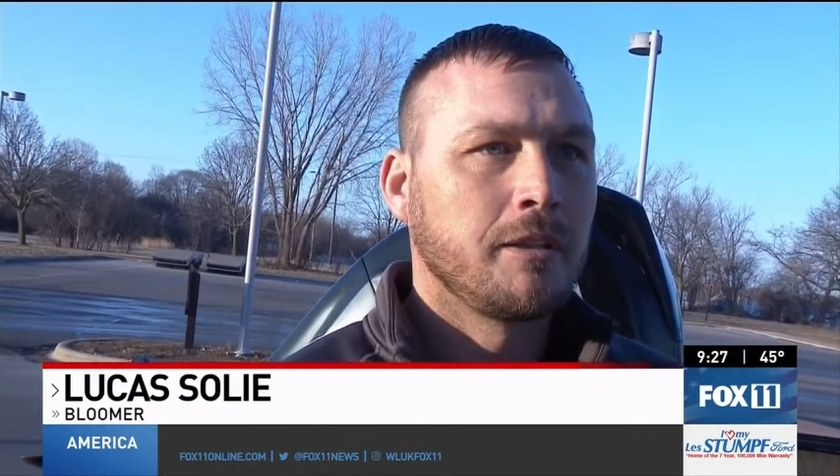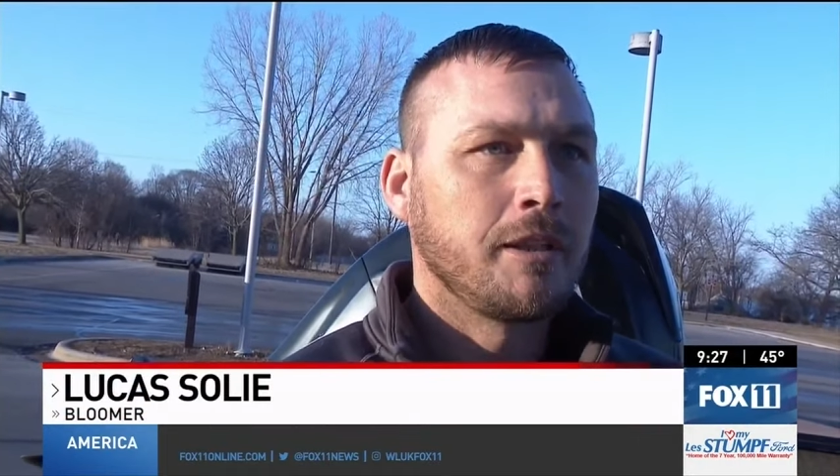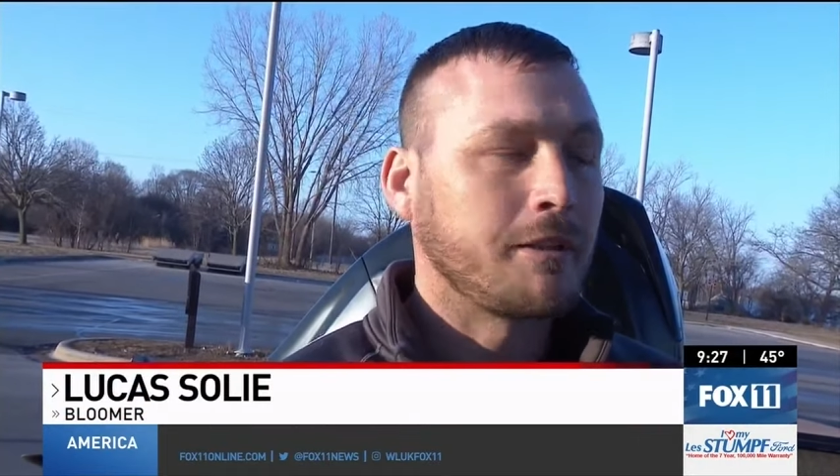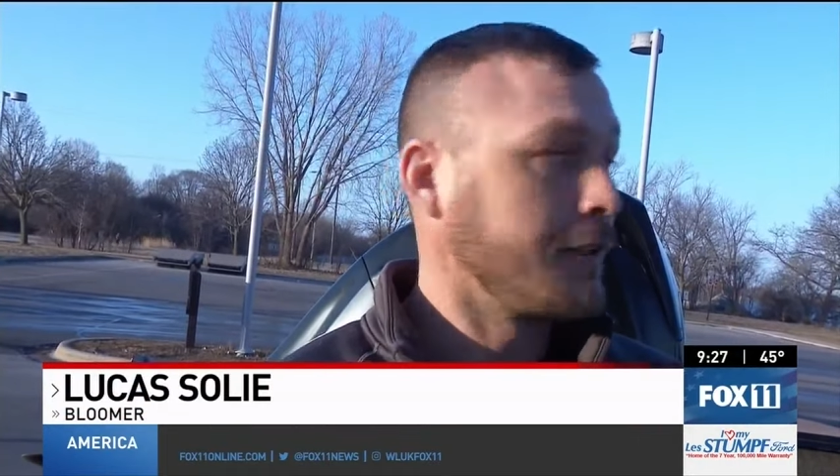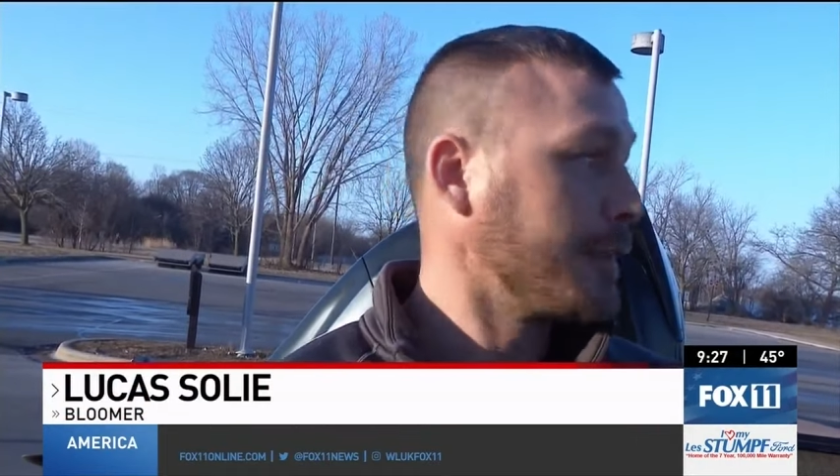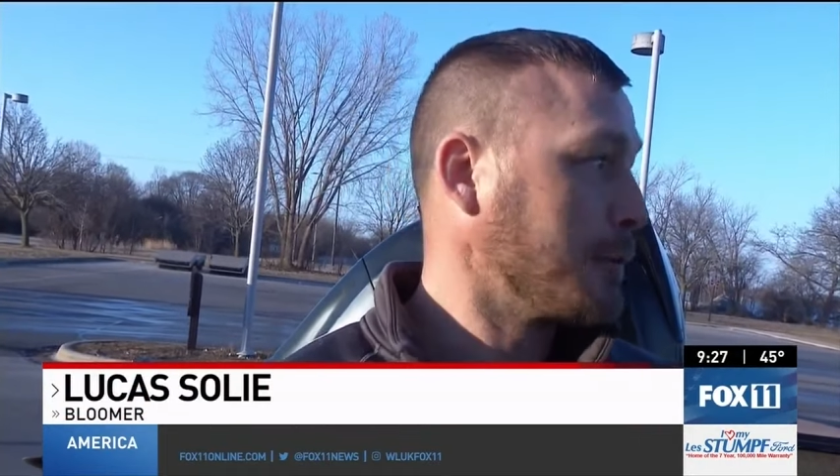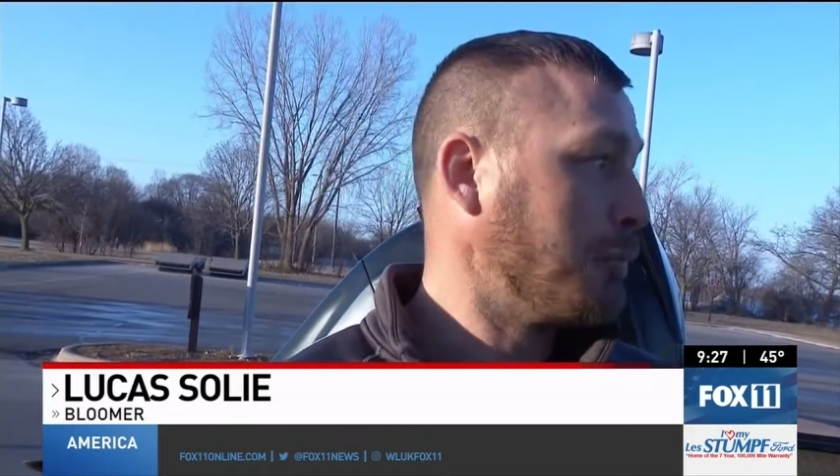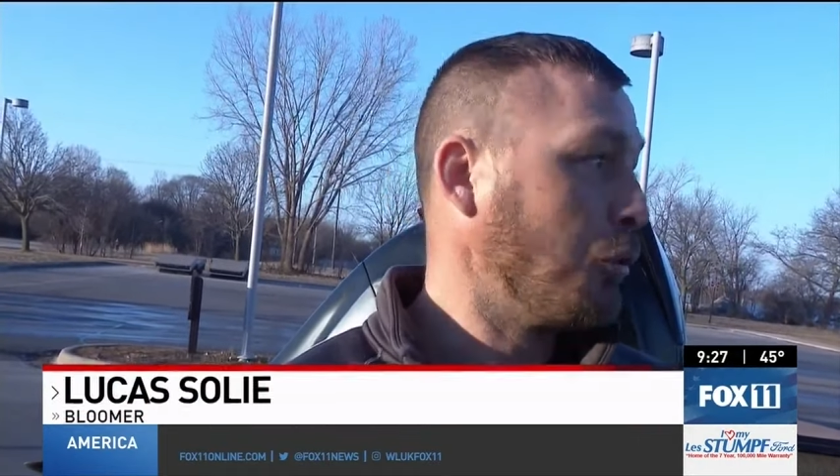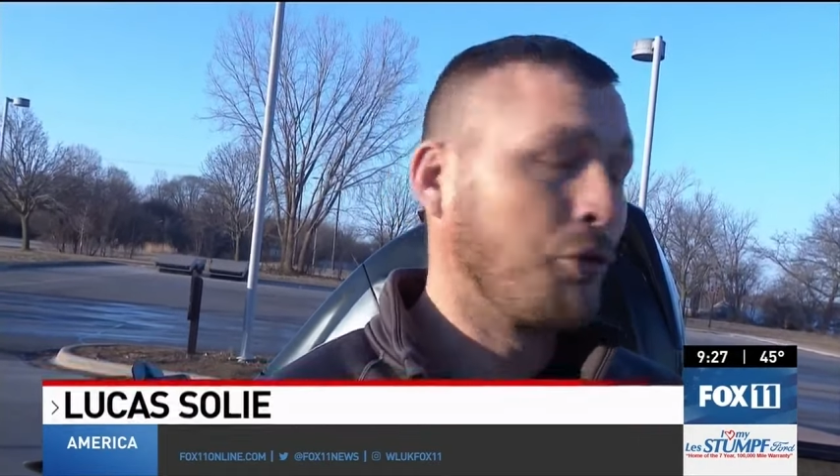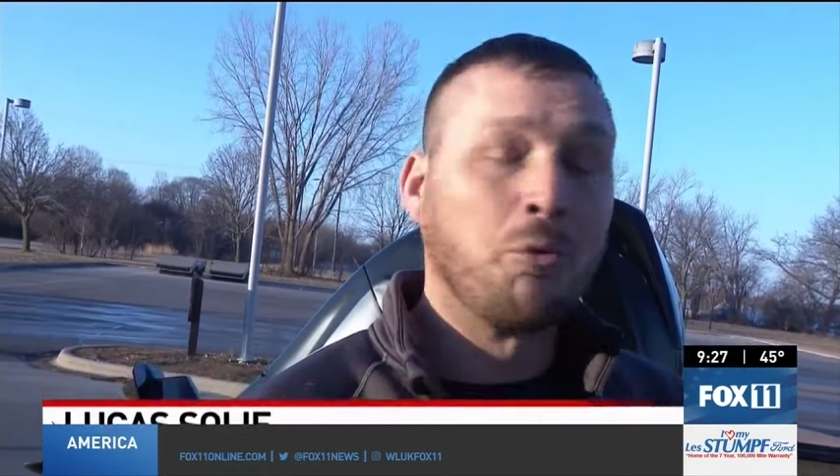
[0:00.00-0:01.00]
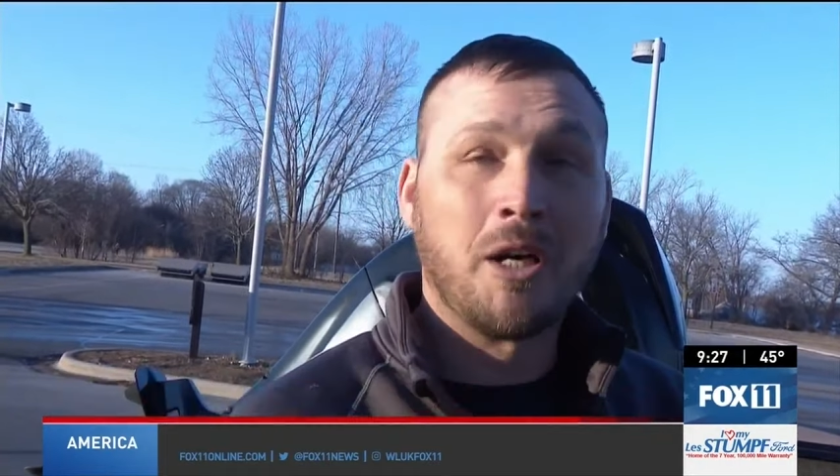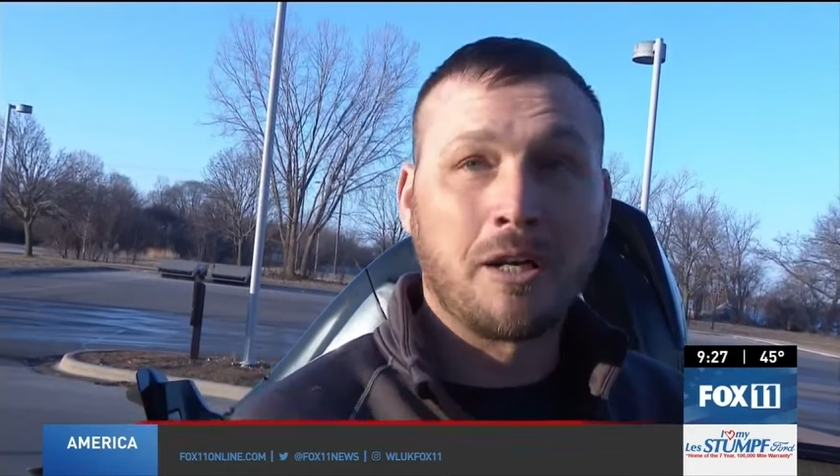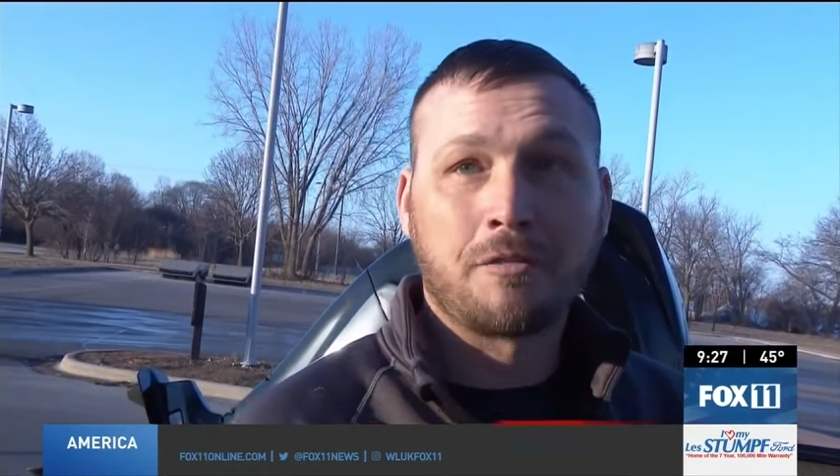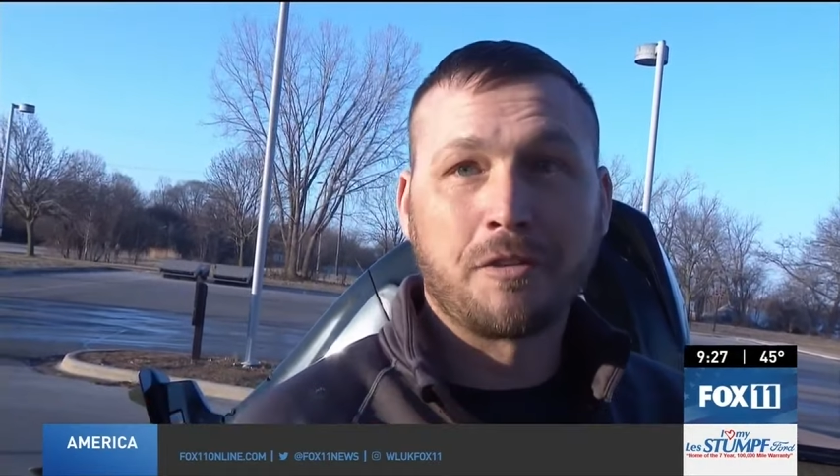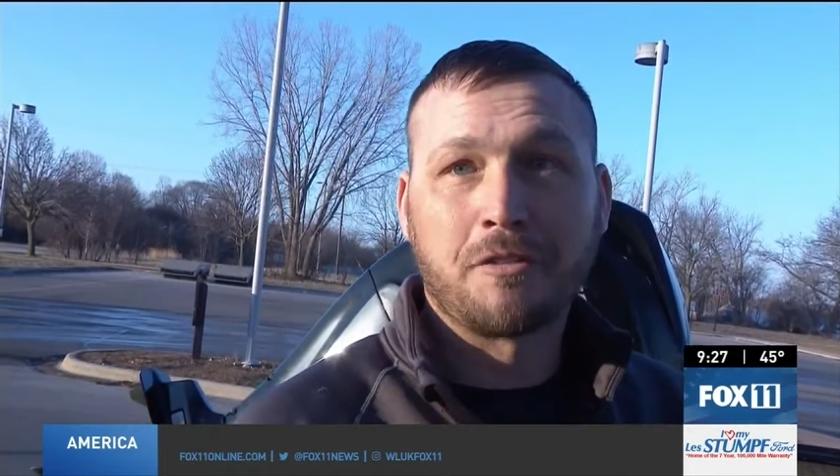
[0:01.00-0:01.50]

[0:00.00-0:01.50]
get, get the boat in the water for